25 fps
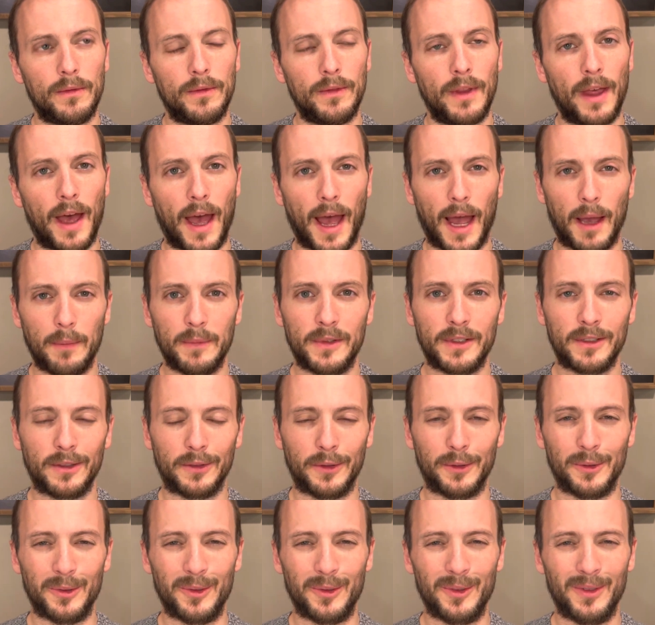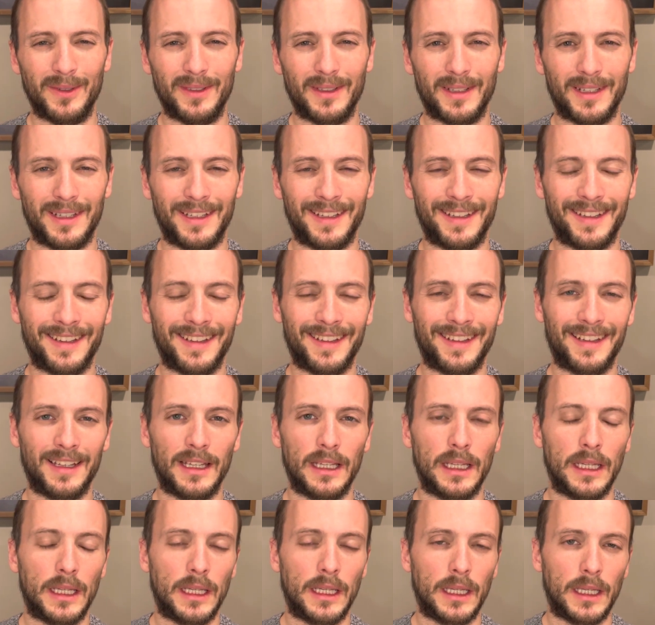absolute,
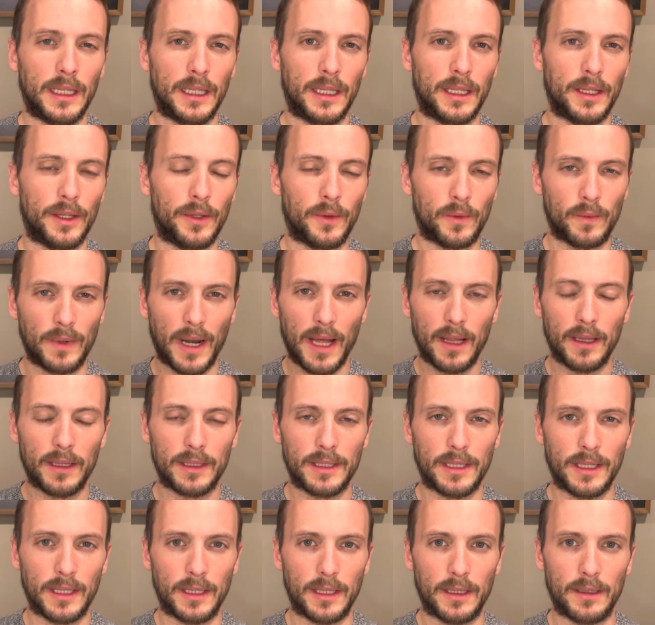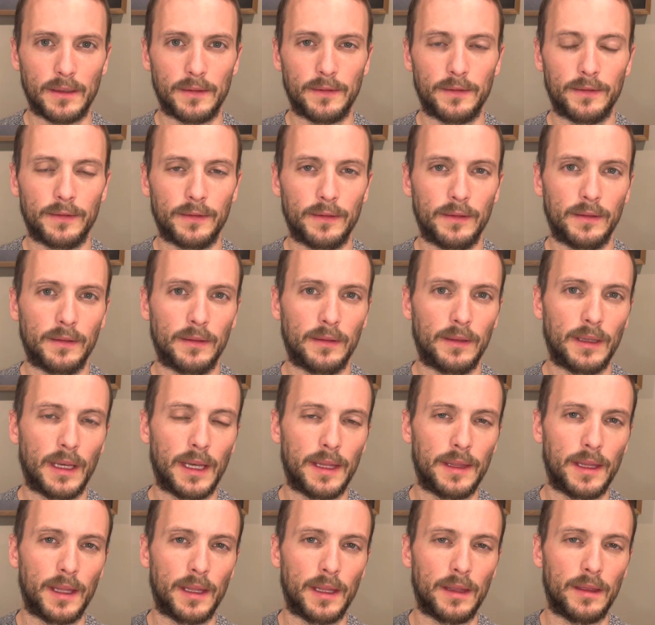the relative,
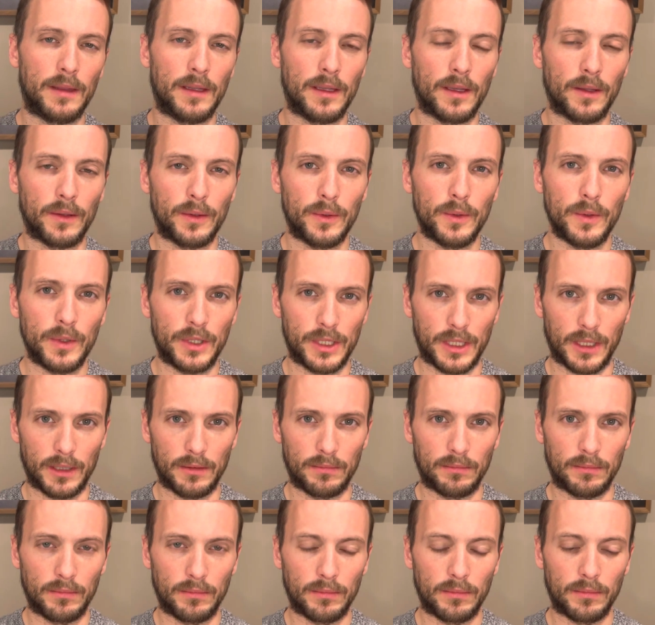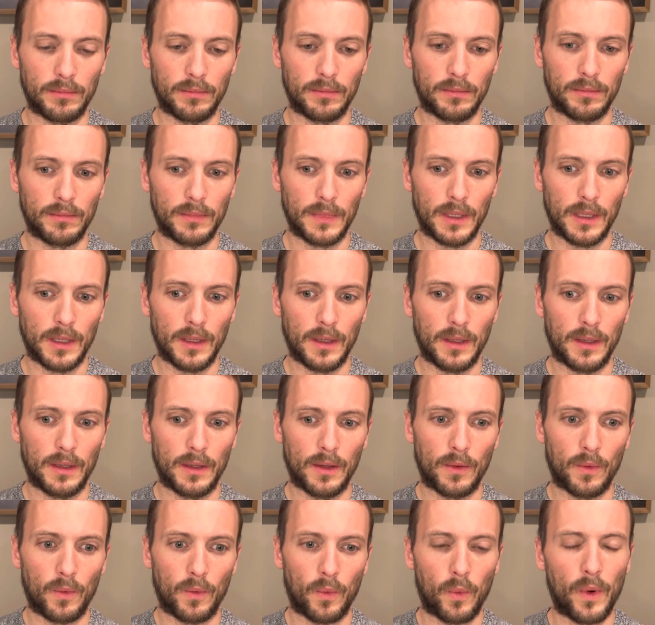and then the illusion.
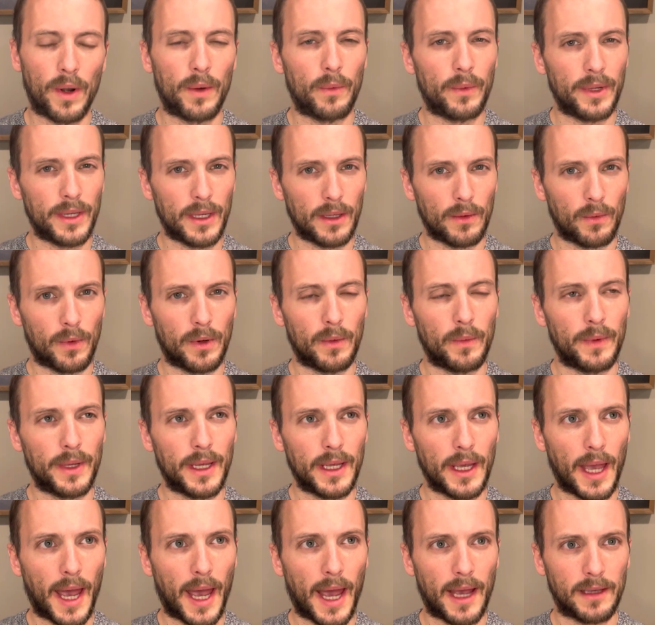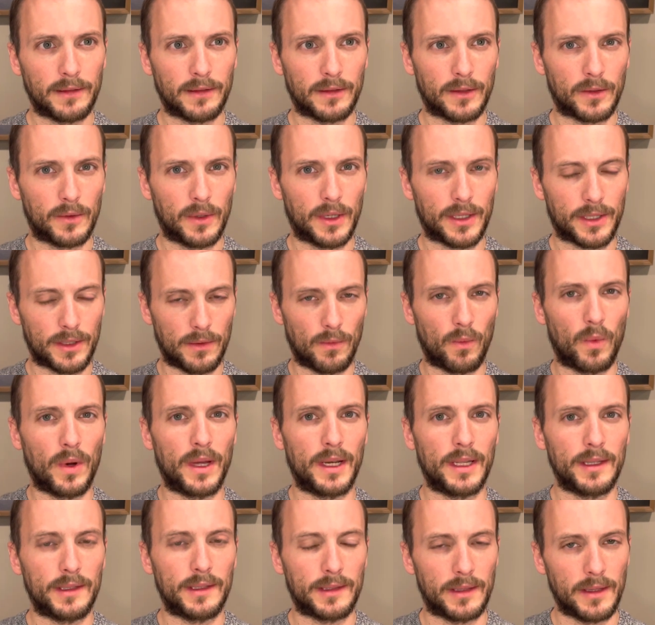When we ask the question, what
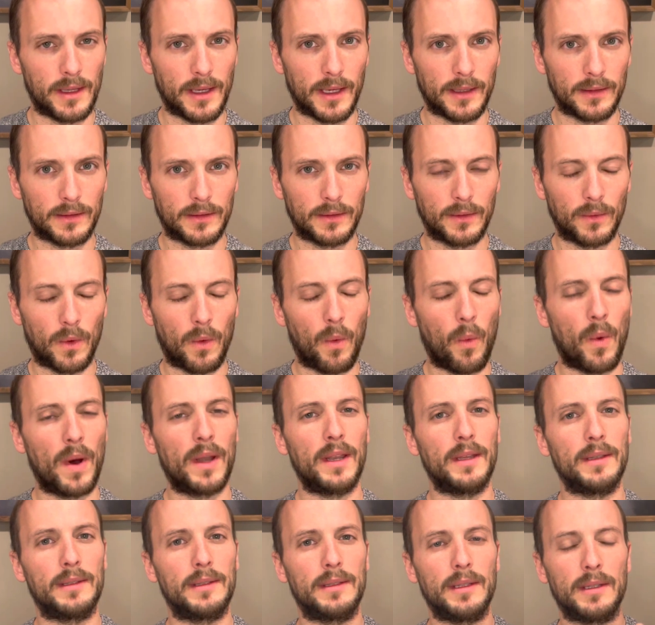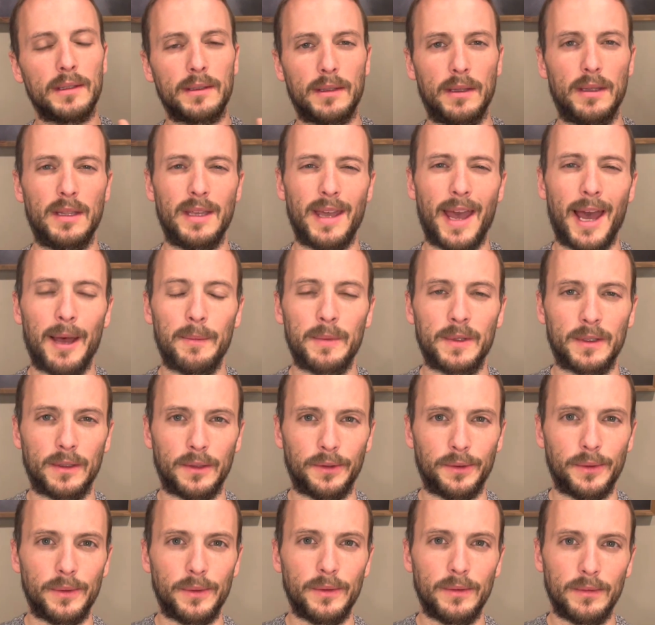is this? What is this in the
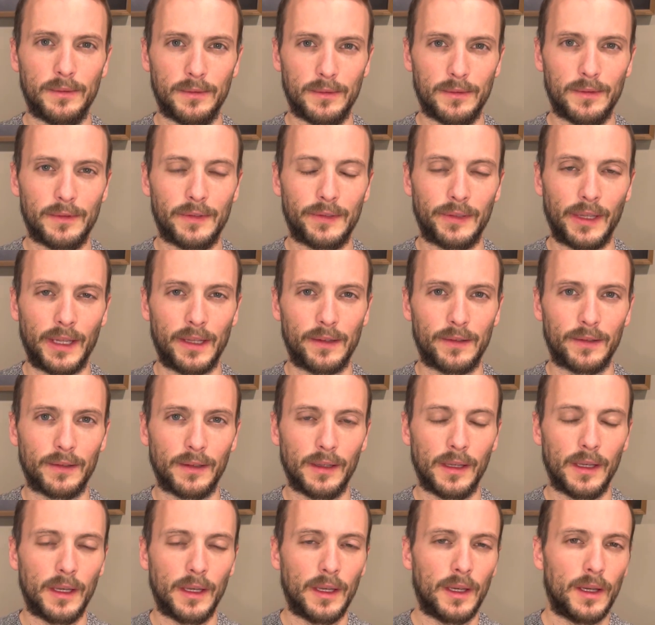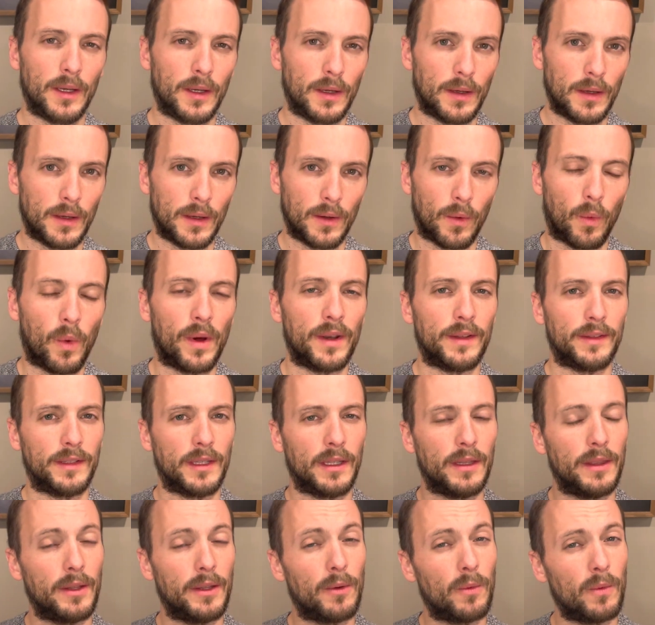absolute sense? What is it
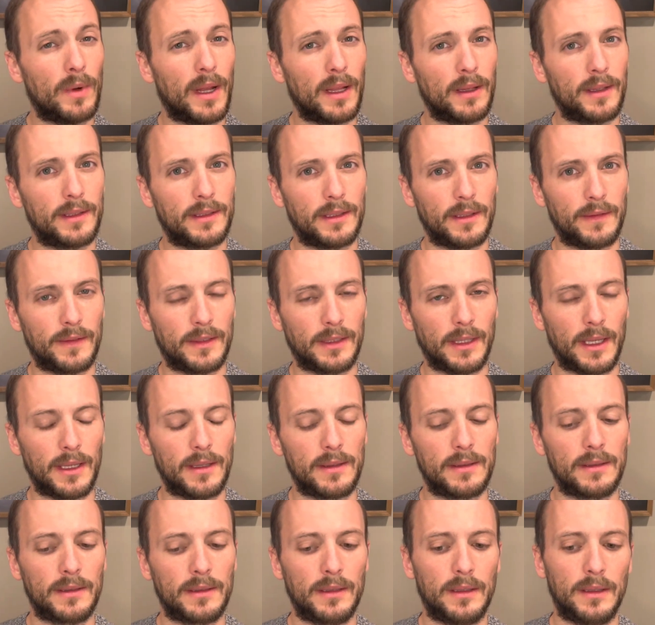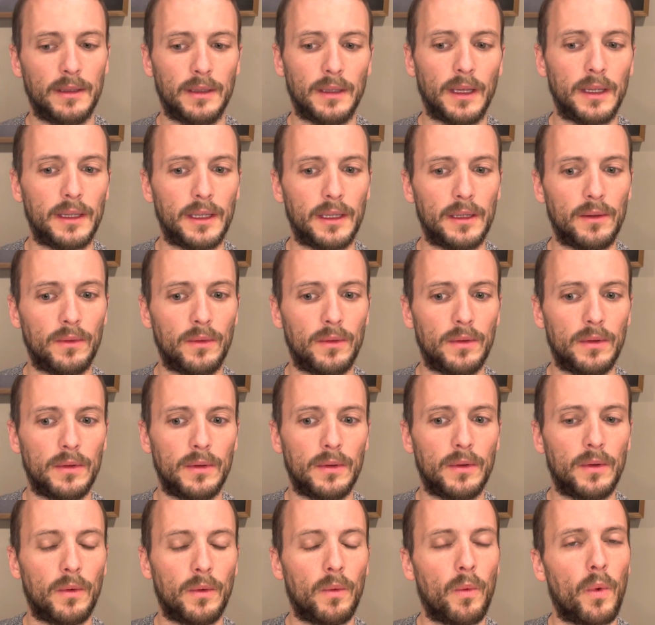in the relative sense? And then
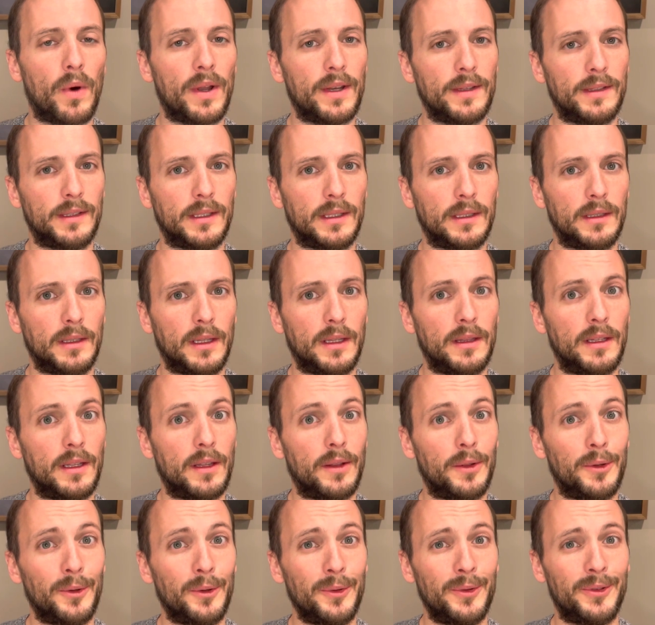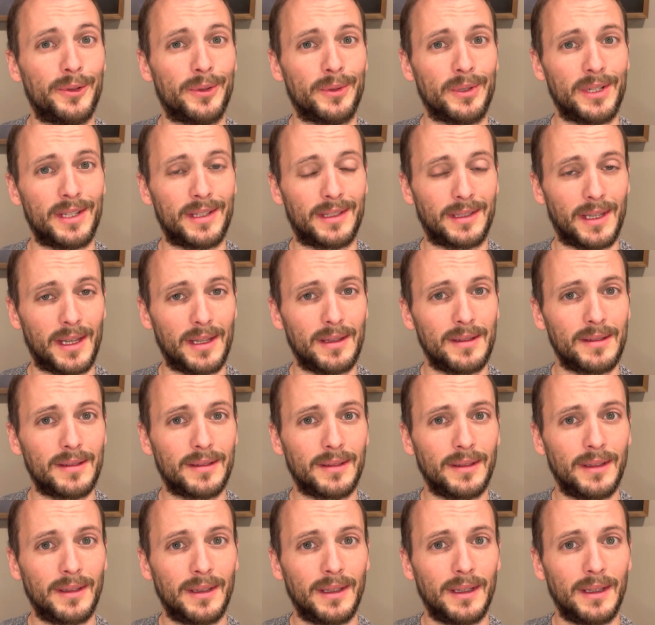what is it in the illusory sense?